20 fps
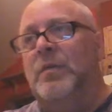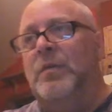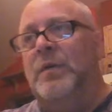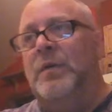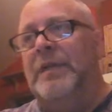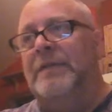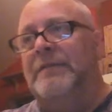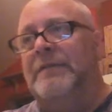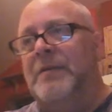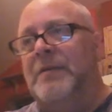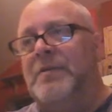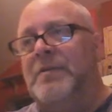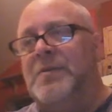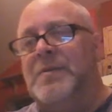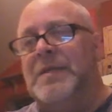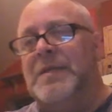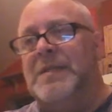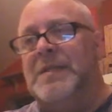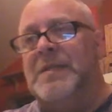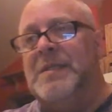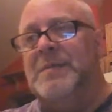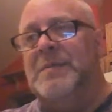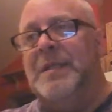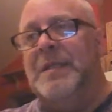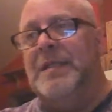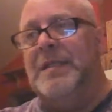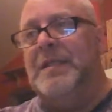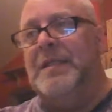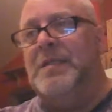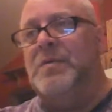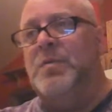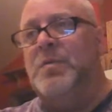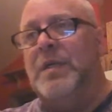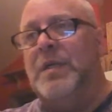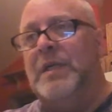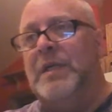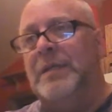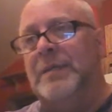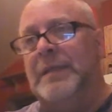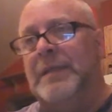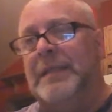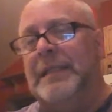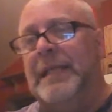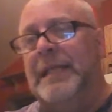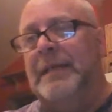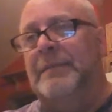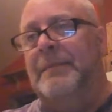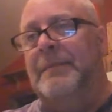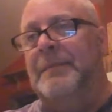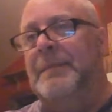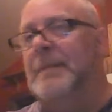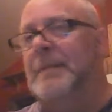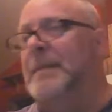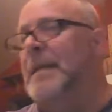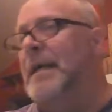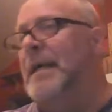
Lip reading: with folks with disabilities, working with them.